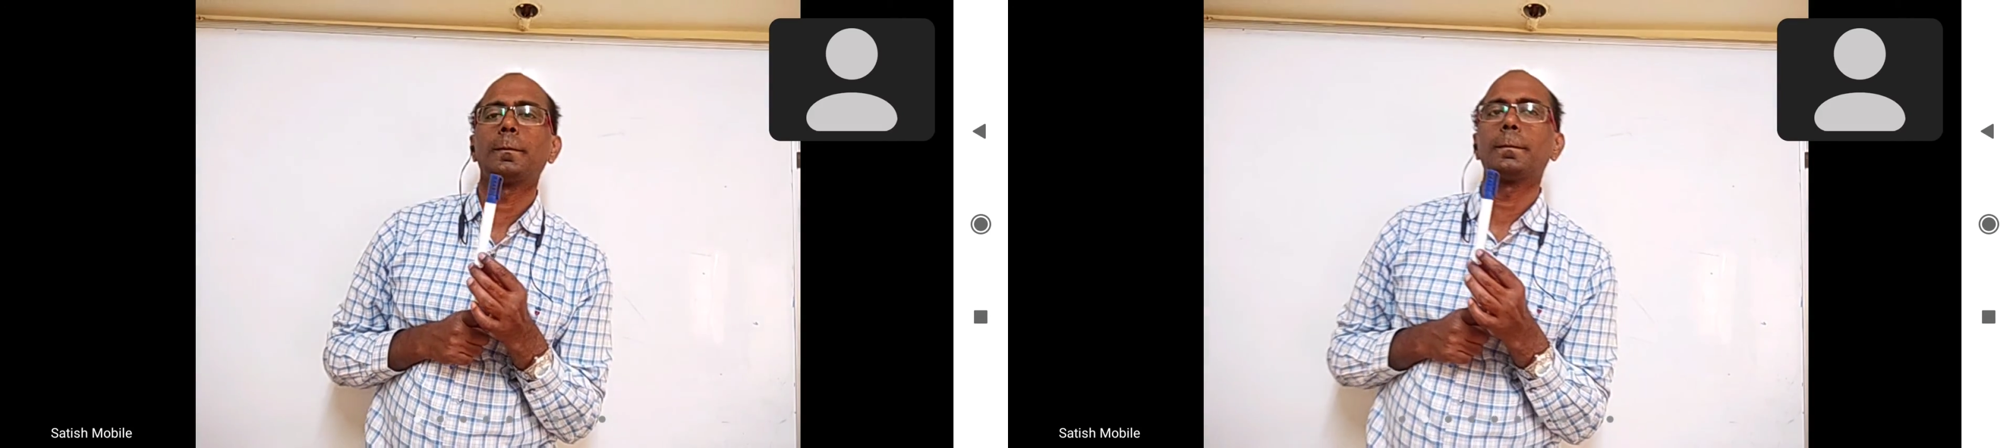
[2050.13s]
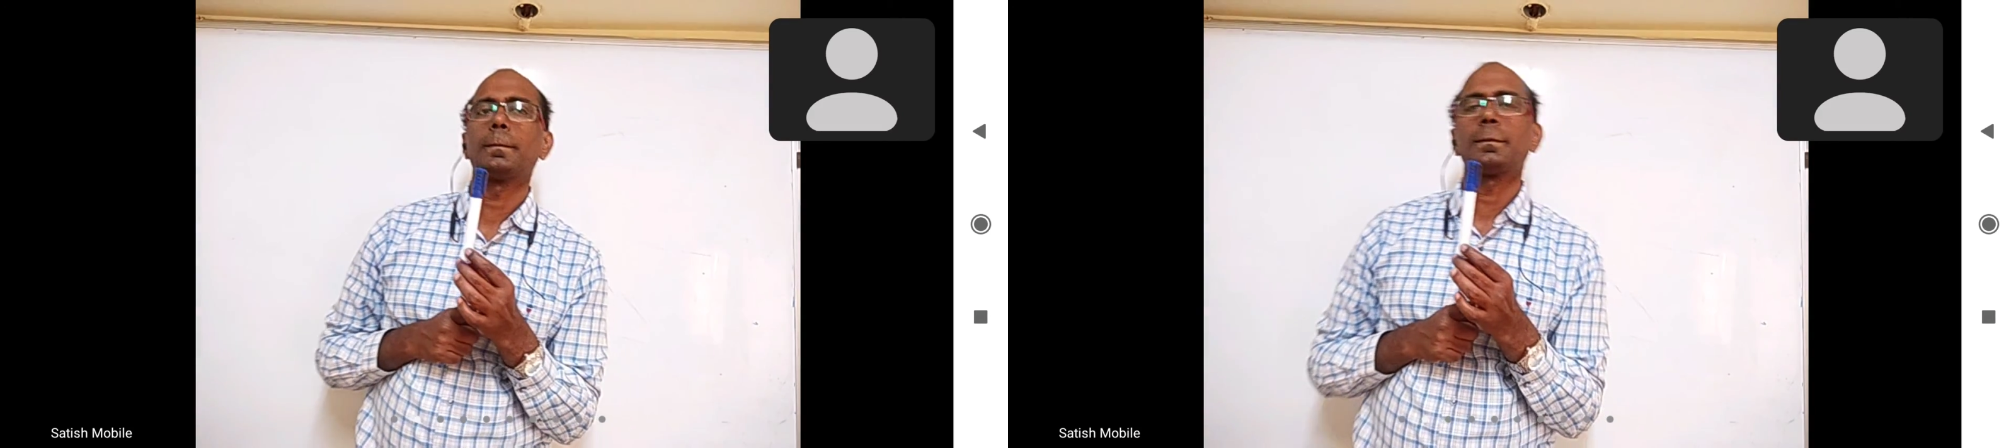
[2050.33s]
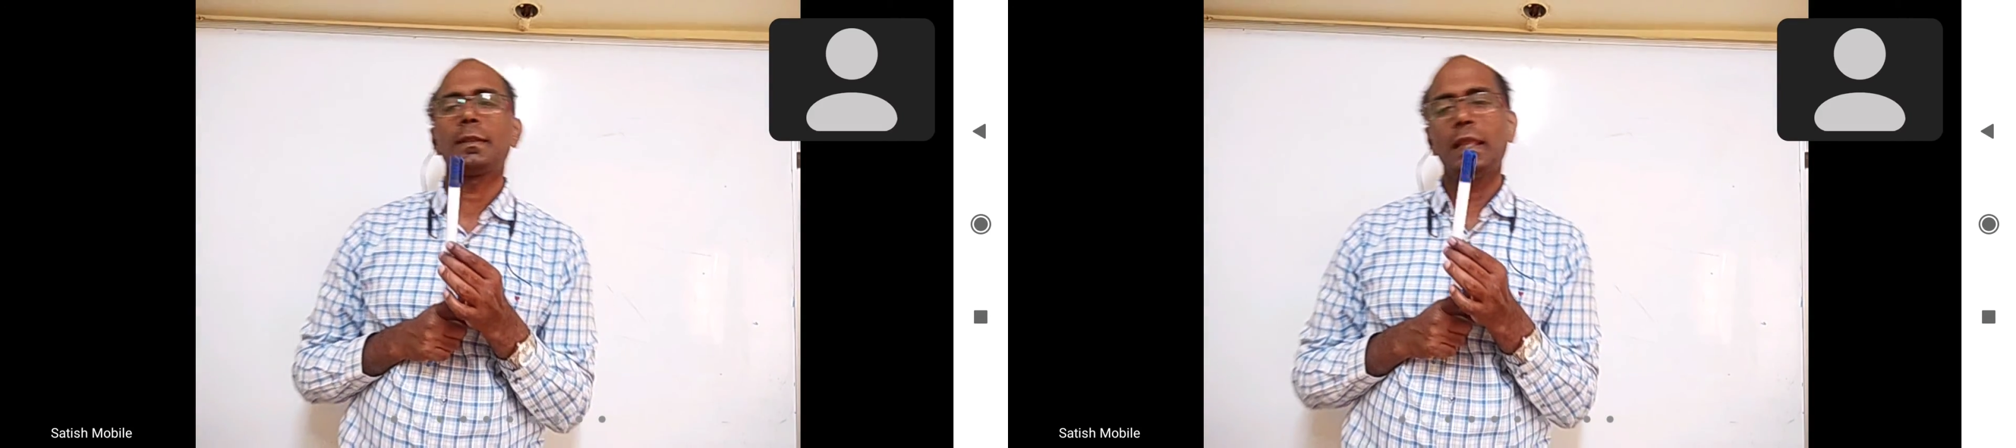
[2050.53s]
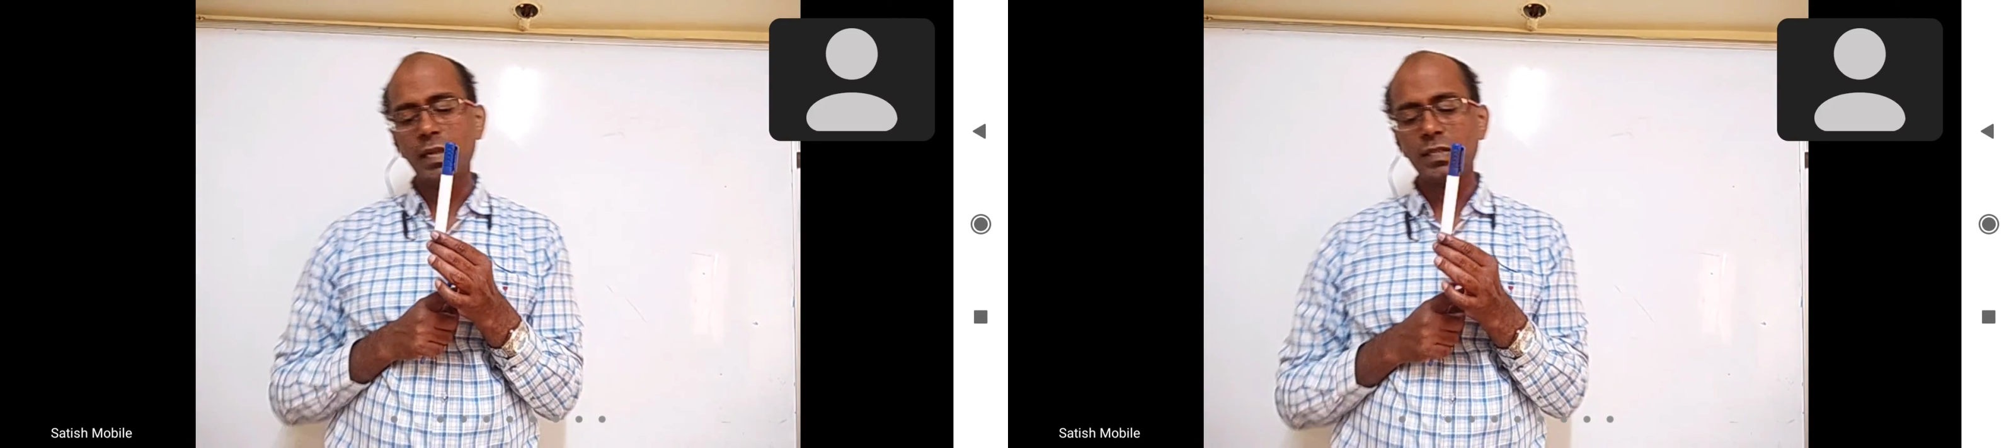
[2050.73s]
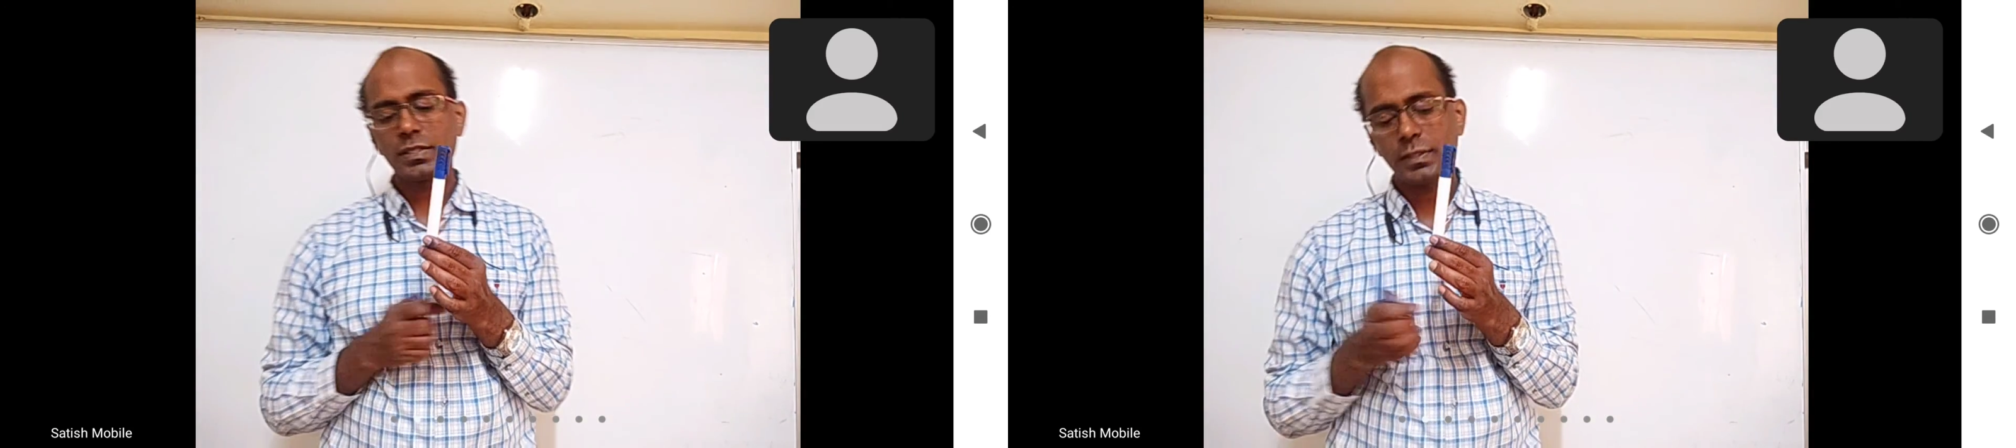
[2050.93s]
Yes.
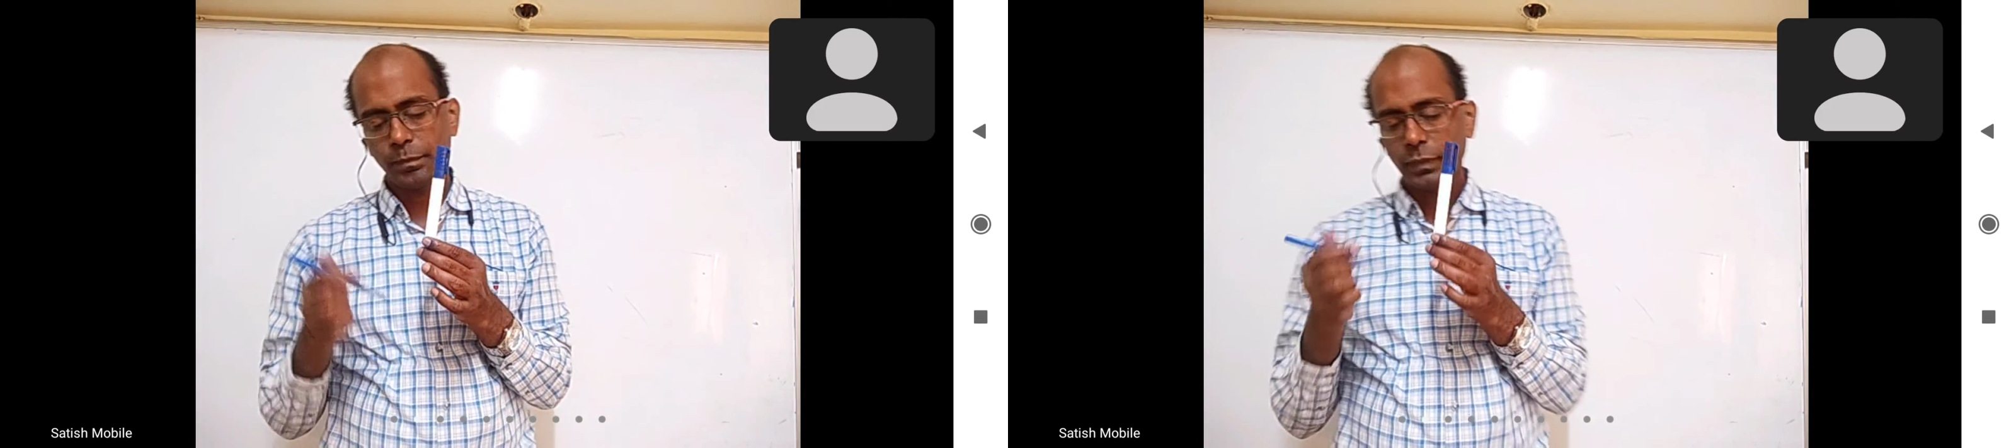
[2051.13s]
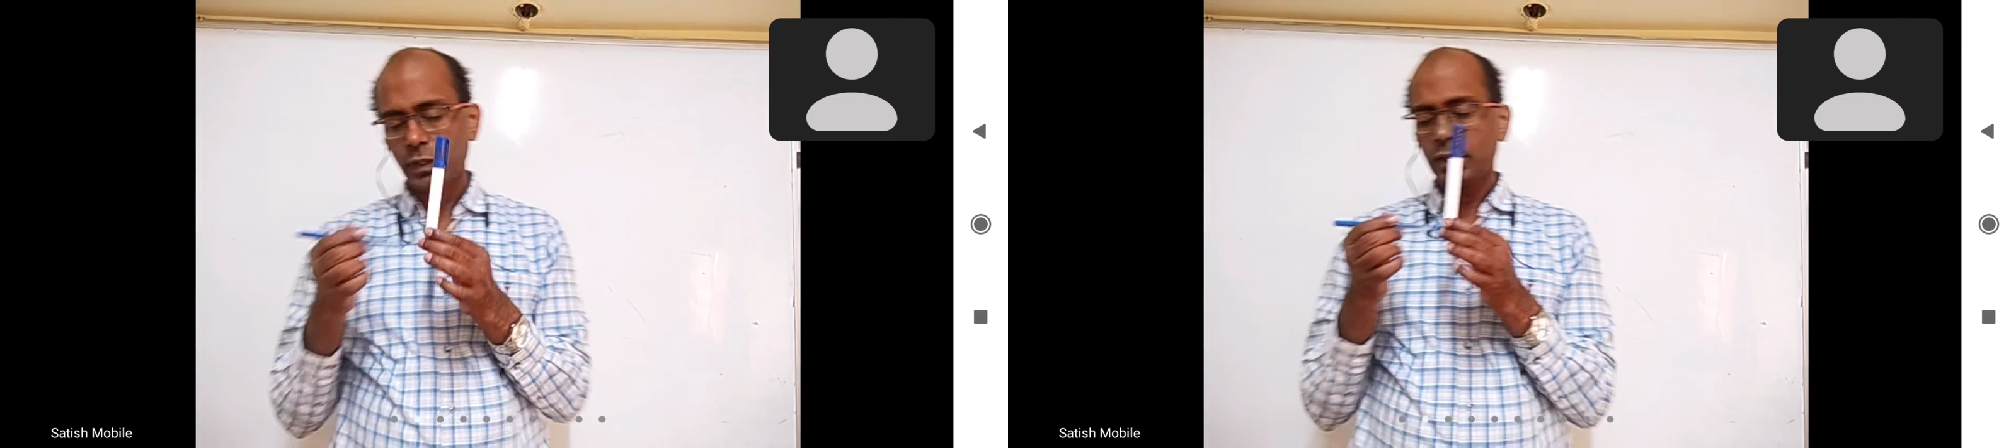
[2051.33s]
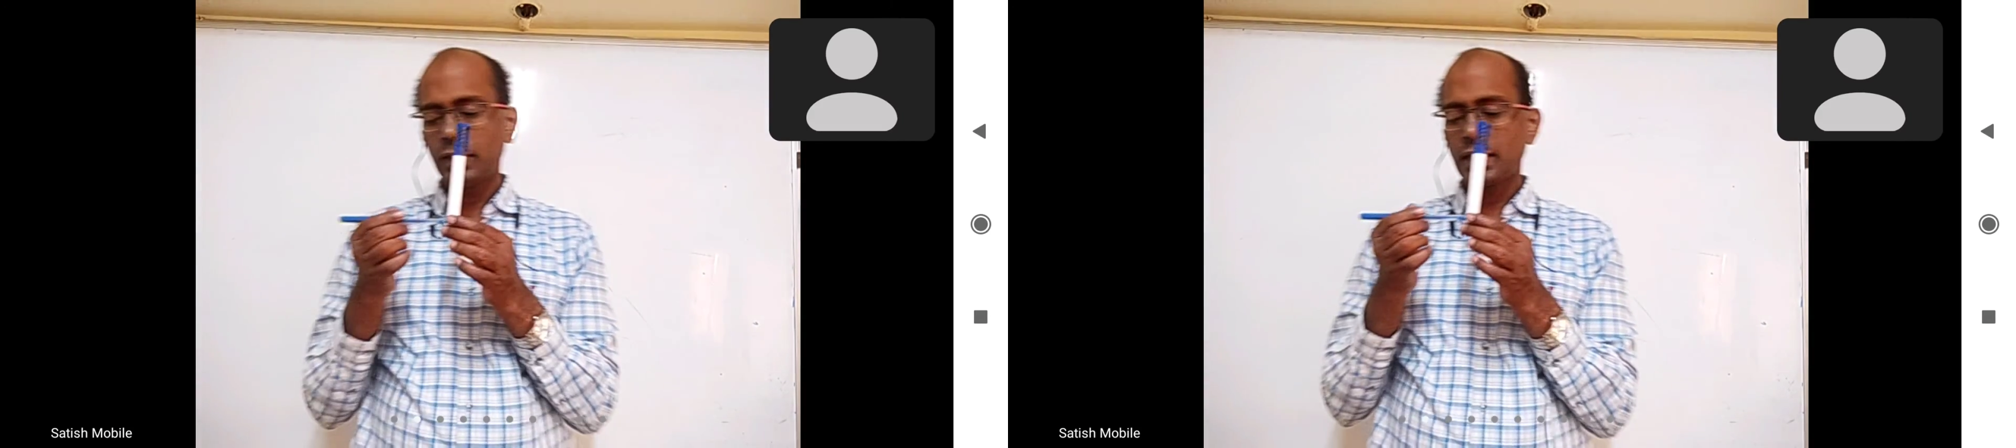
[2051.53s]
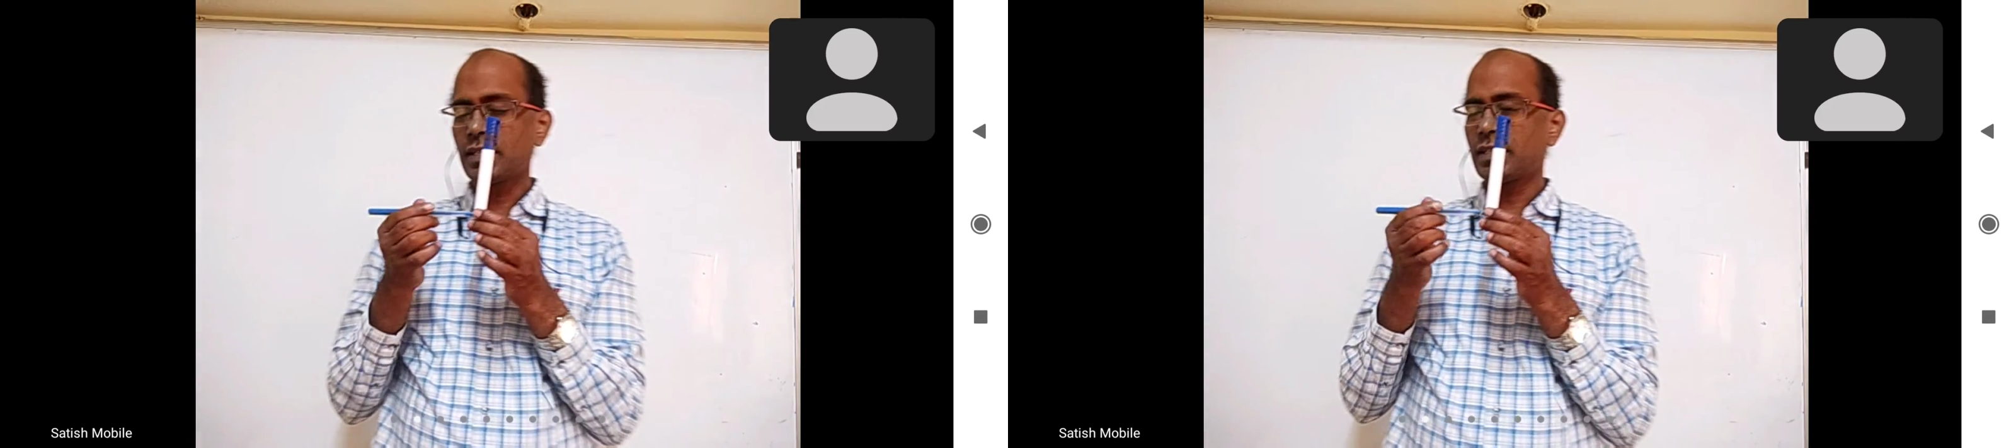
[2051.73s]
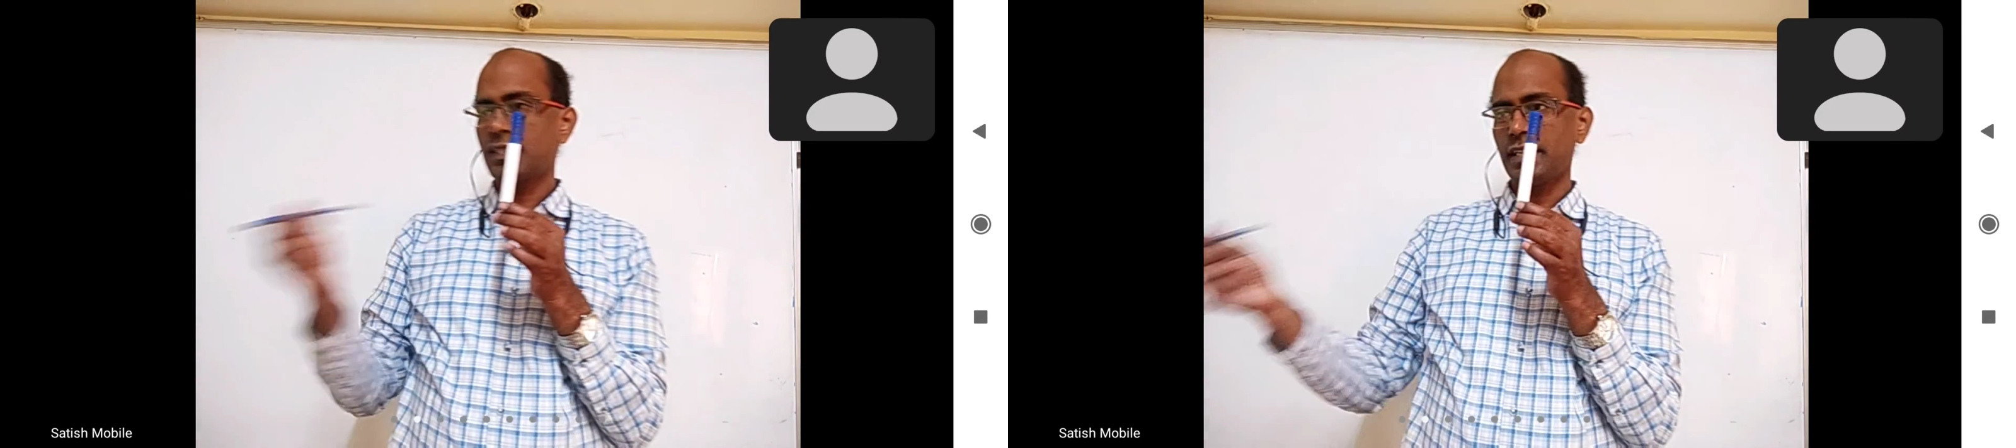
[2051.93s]
Let's say this is
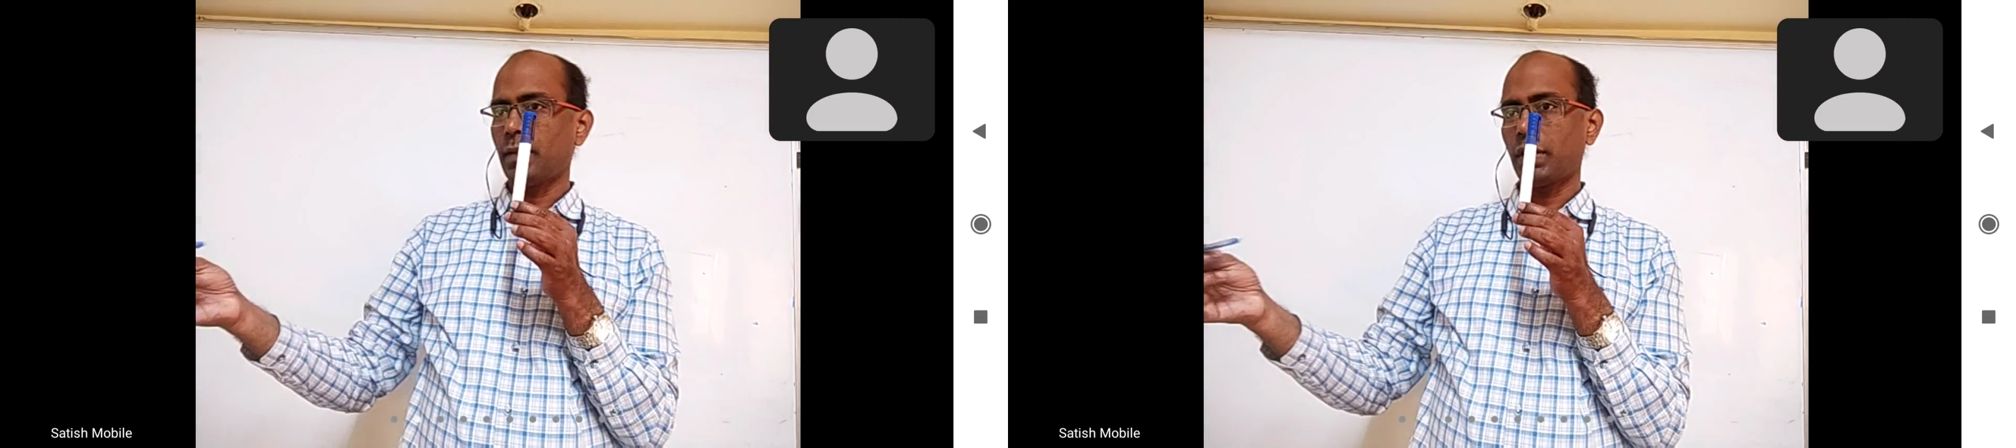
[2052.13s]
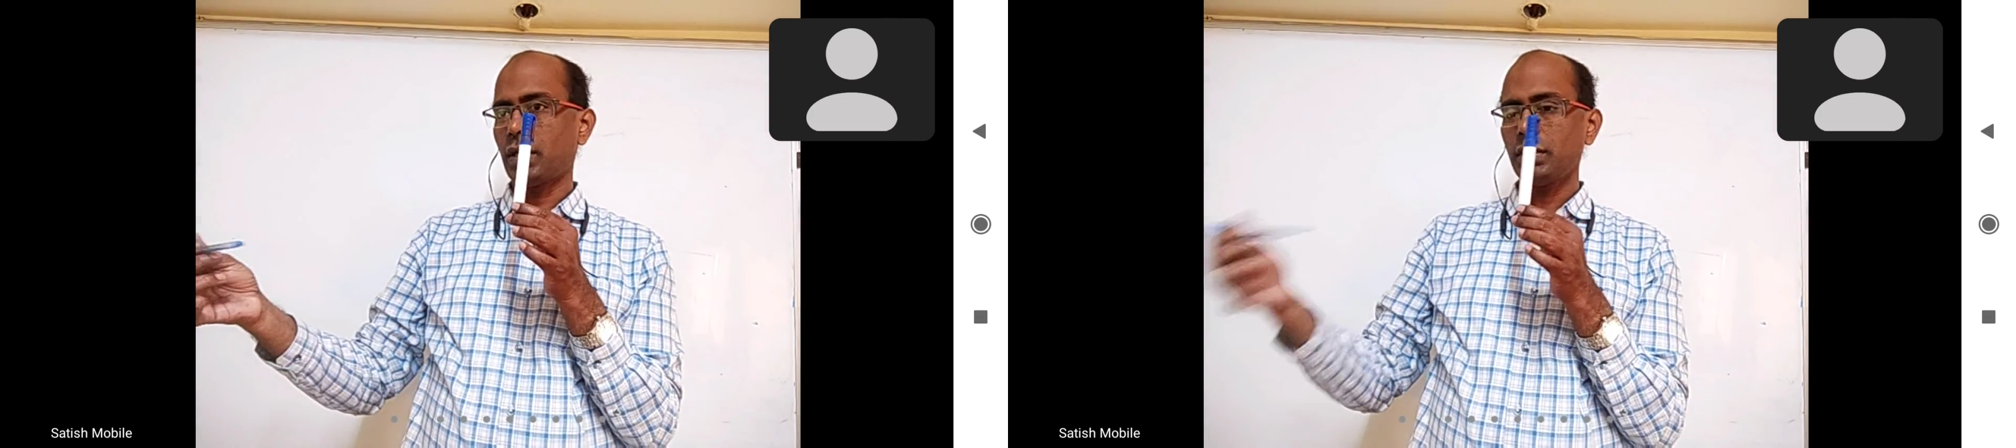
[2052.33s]
A bar.